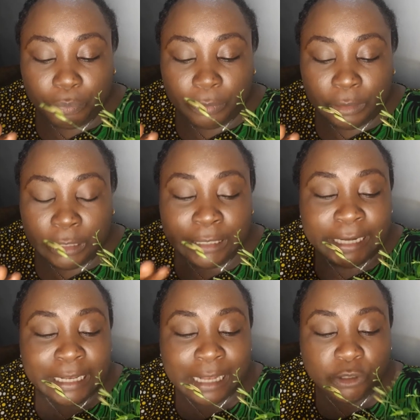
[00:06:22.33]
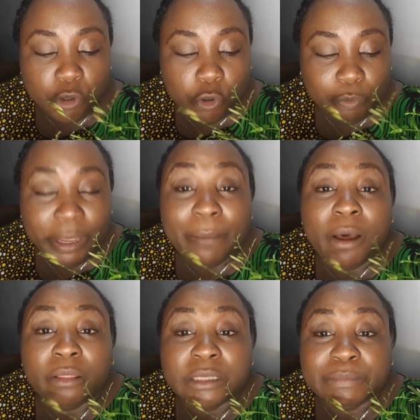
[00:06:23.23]
The lady that told me
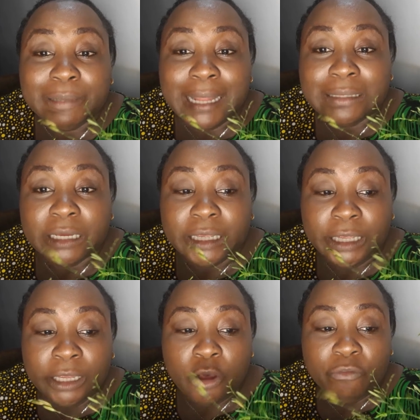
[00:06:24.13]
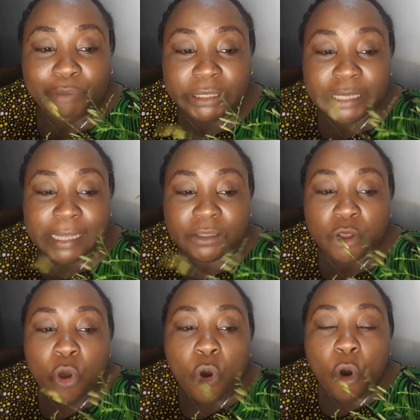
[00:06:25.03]
about this plant, the king of bitters,
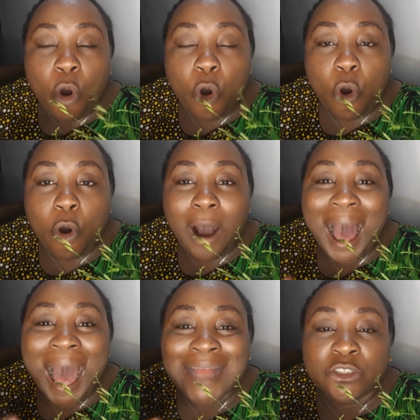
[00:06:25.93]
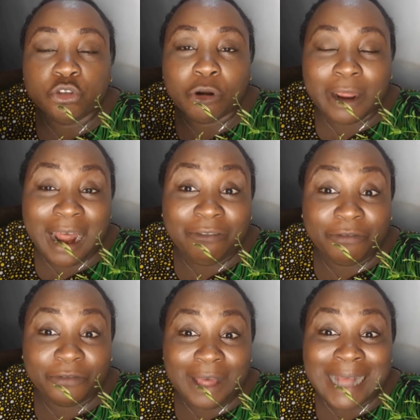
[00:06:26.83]
or andrograph
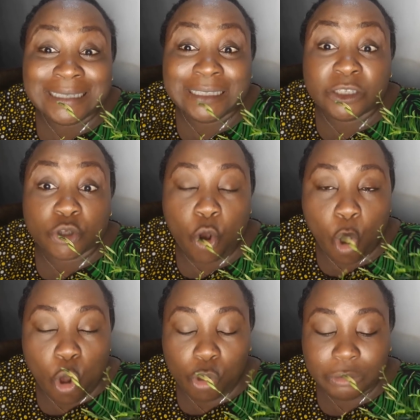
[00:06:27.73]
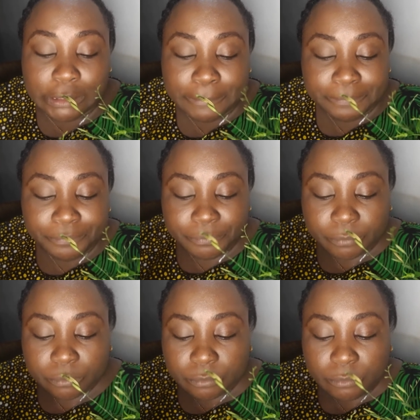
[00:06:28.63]
as it is called,
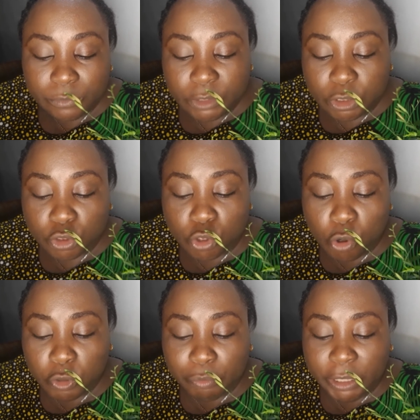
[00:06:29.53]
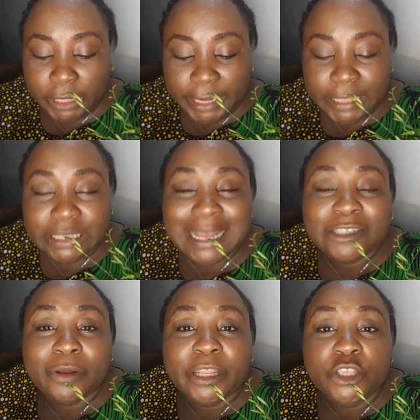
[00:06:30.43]
told me it is
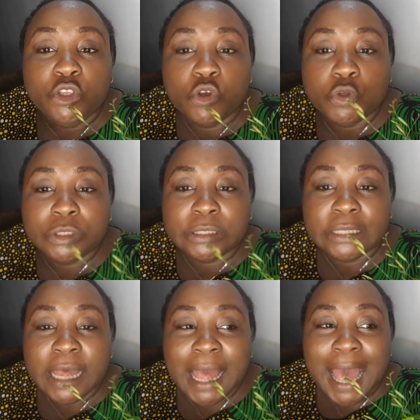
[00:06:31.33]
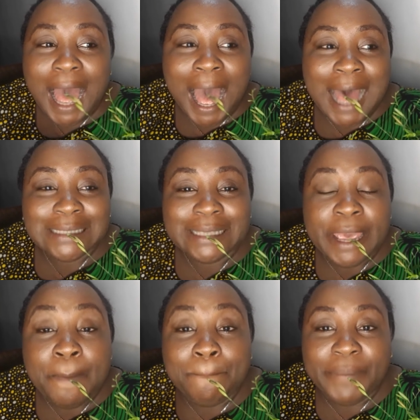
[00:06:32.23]
actually used as
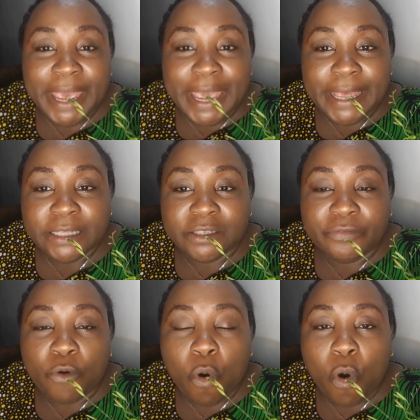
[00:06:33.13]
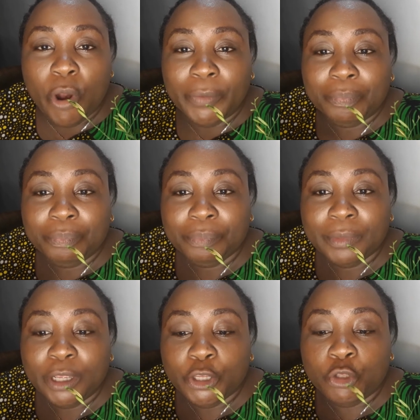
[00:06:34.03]
a base for,
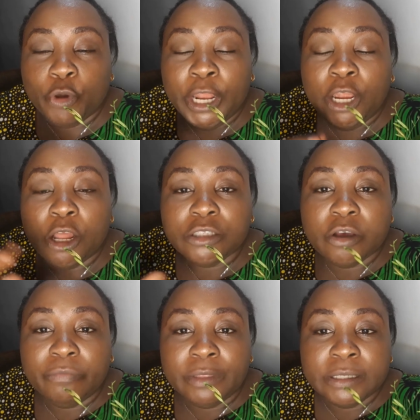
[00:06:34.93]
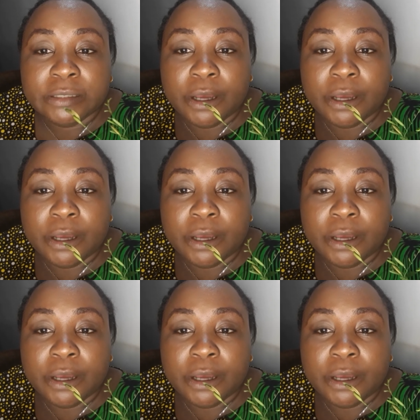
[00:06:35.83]
you know, a lot of these